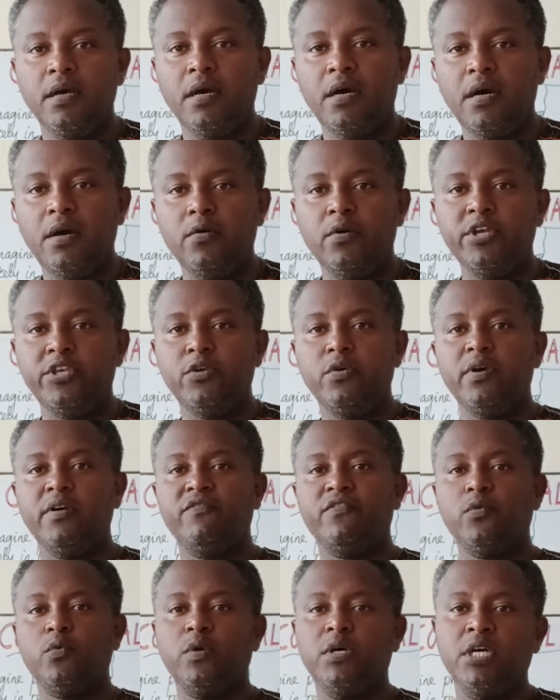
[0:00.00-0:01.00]
how are you
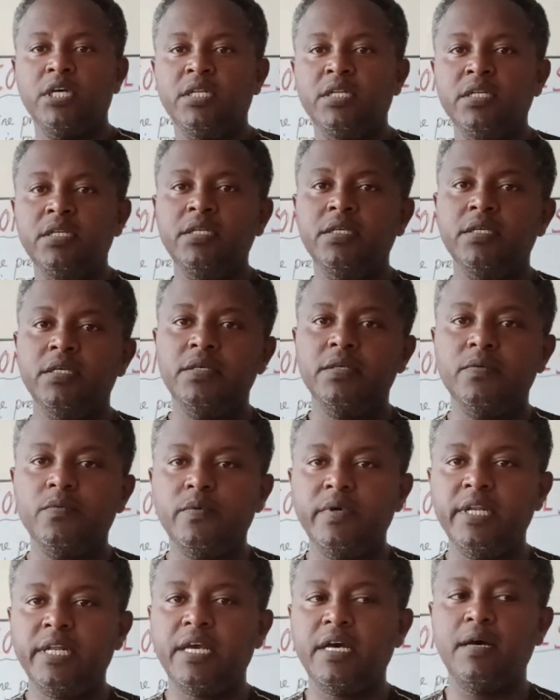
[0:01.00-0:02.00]
everyone?
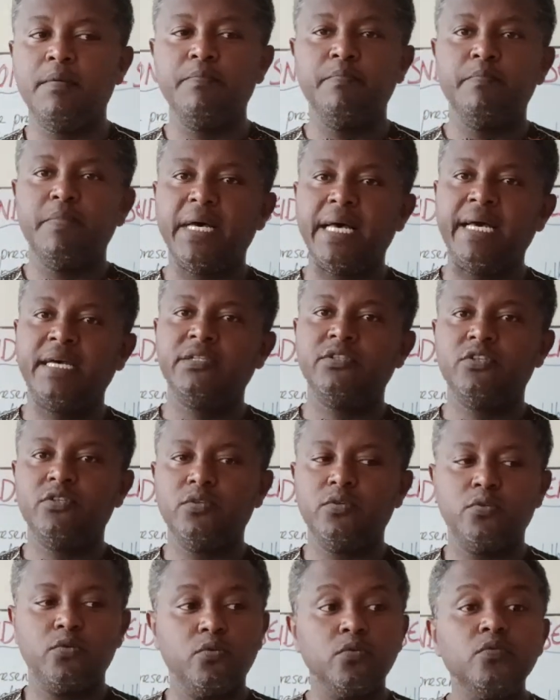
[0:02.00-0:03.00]
Welcome back
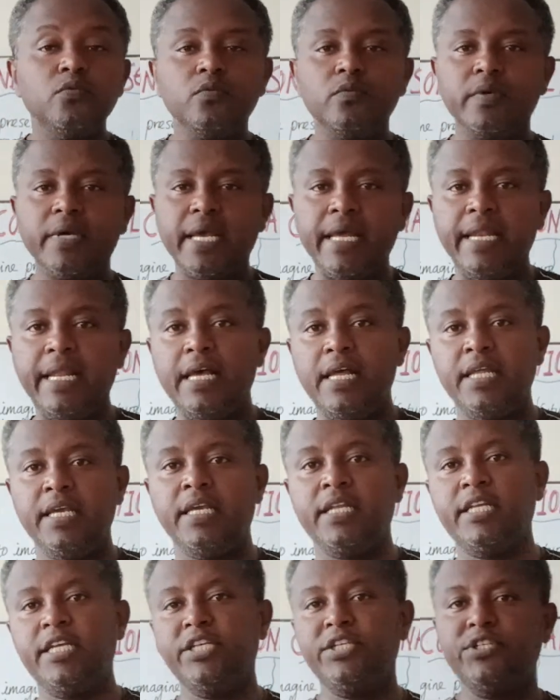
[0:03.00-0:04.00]
to Kelal
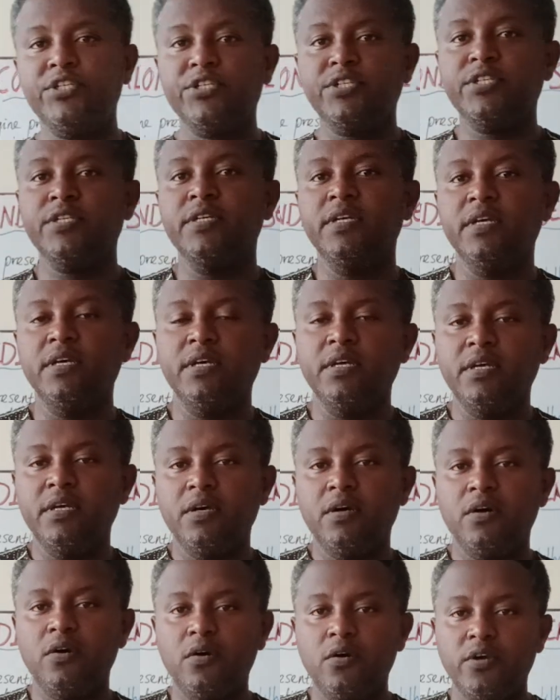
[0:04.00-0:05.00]
English
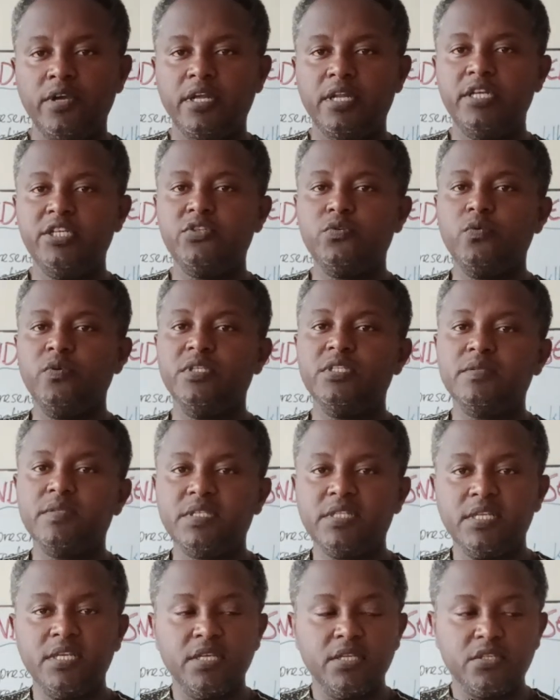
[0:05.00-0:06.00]
or English with
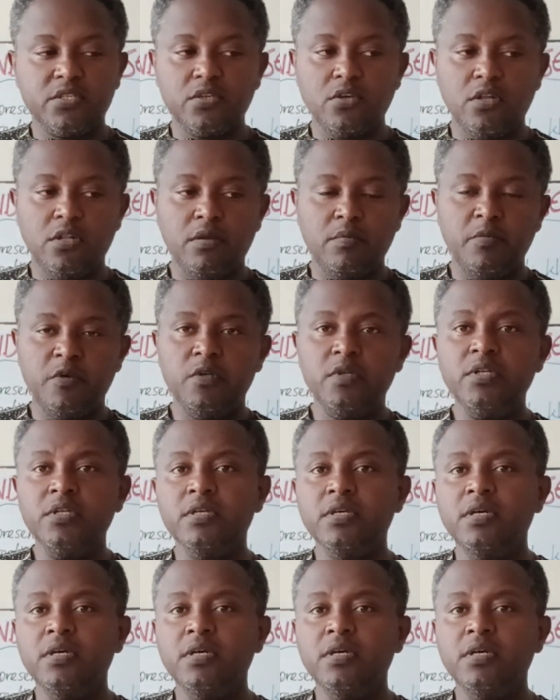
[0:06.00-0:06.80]
Solomon.